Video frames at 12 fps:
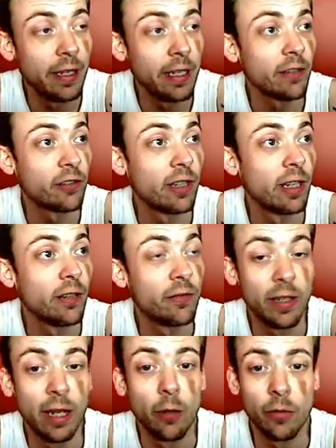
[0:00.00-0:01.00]
yesterday's
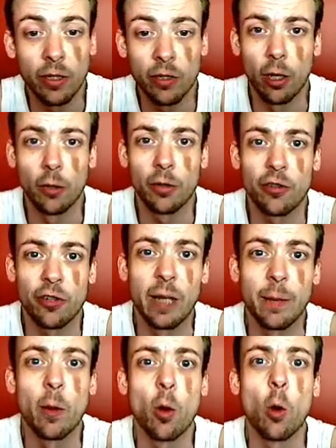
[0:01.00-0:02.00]
video, the childish
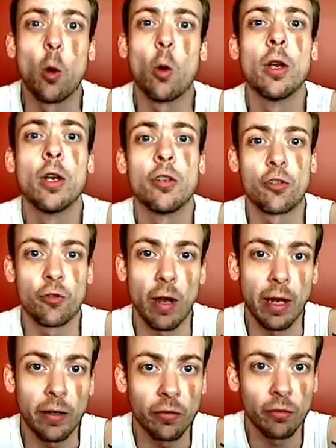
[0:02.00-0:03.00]
emo whore
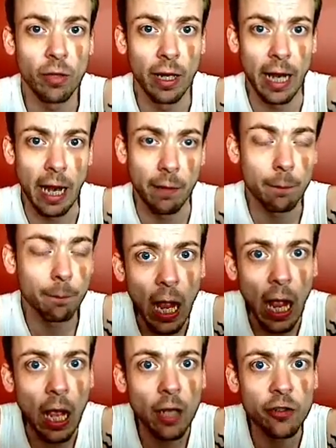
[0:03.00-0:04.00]
strikes again.
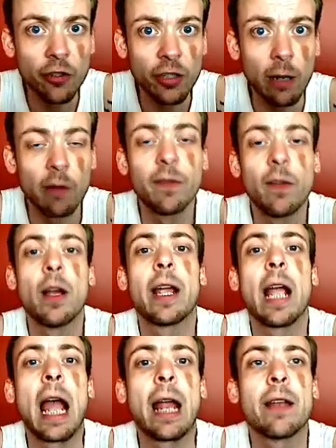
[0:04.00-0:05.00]
Just
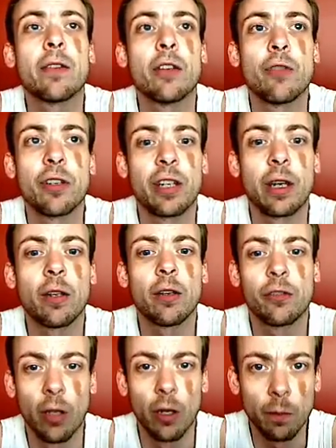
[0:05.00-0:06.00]
clarifying and addressing
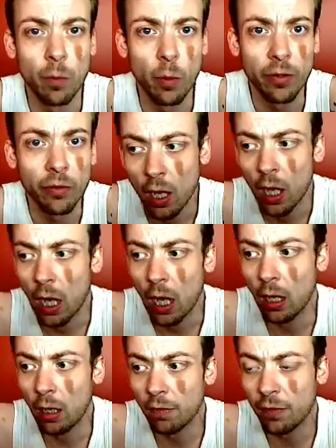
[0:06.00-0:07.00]
certain points.
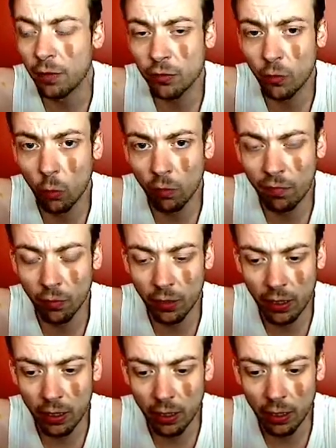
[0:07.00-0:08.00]
First of all, for
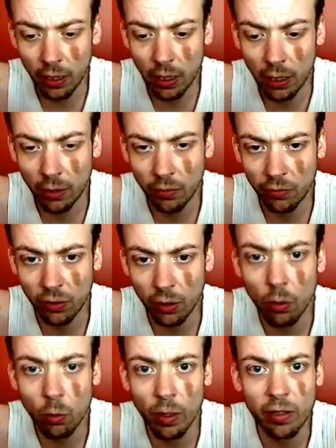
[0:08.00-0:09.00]
the
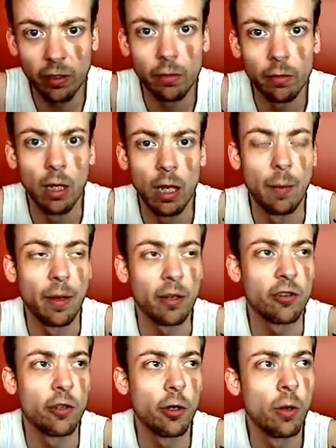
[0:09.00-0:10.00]
slow-witted
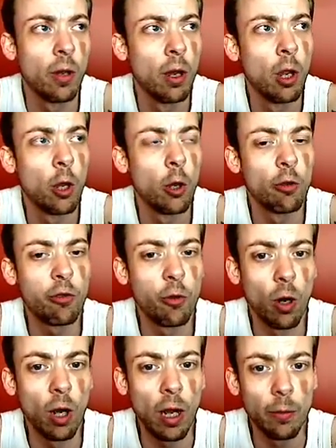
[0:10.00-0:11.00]
amongst you who
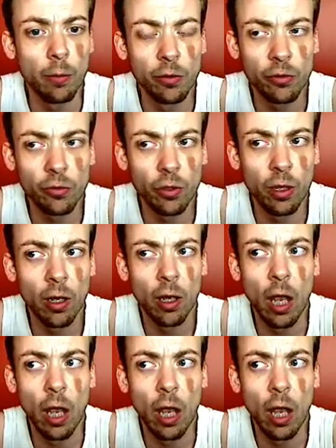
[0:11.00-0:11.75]
thought I was